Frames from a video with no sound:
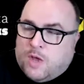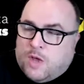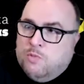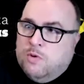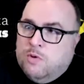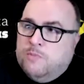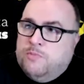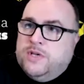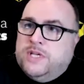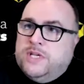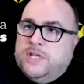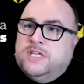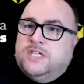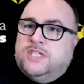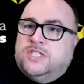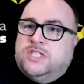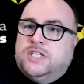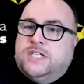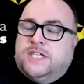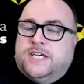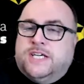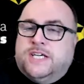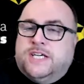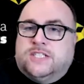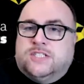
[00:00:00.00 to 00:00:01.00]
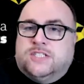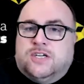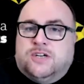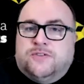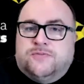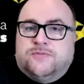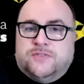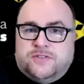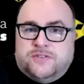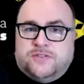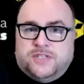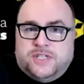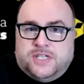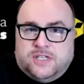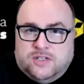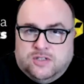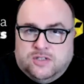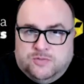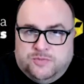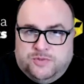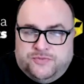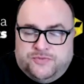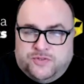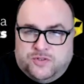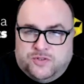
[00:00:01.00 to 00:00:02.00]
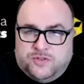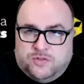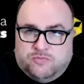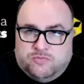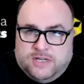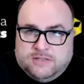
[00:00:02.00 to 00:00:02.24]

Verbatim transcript: when we initially kicked off the Think Global Forum